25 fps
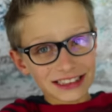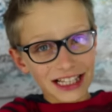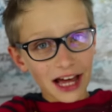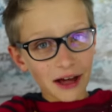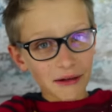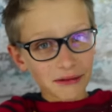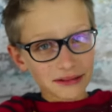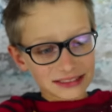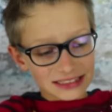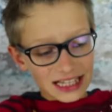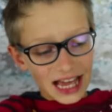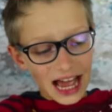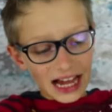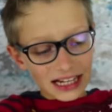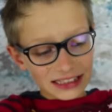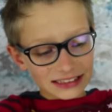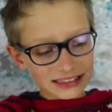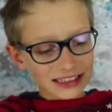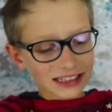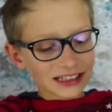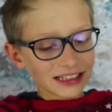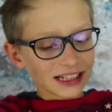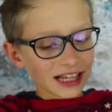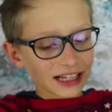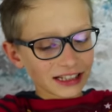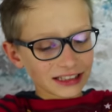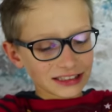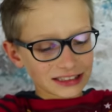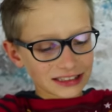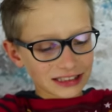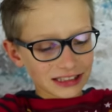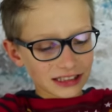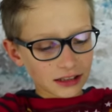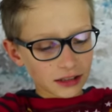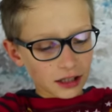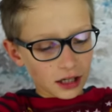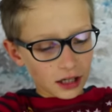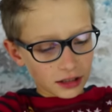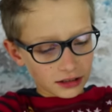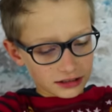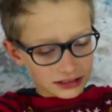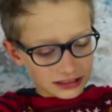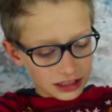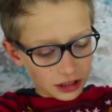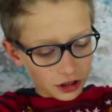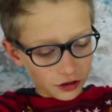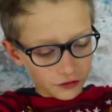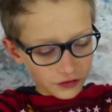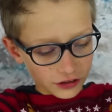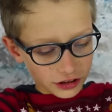is why I was acting like uh,
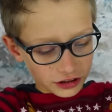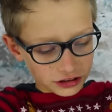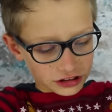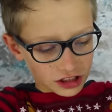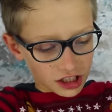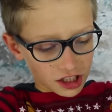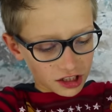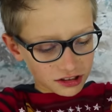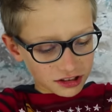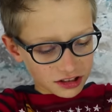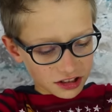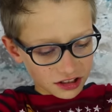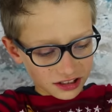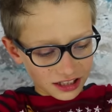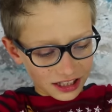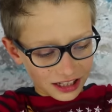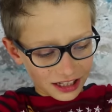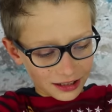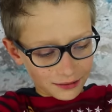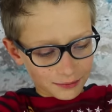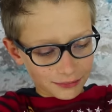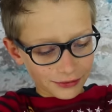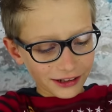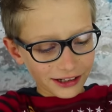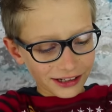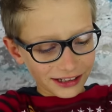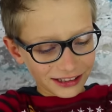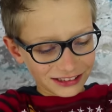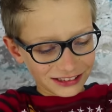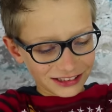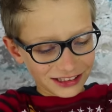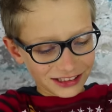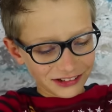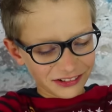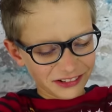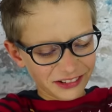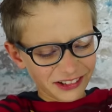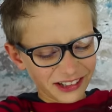silver chunks are getting put into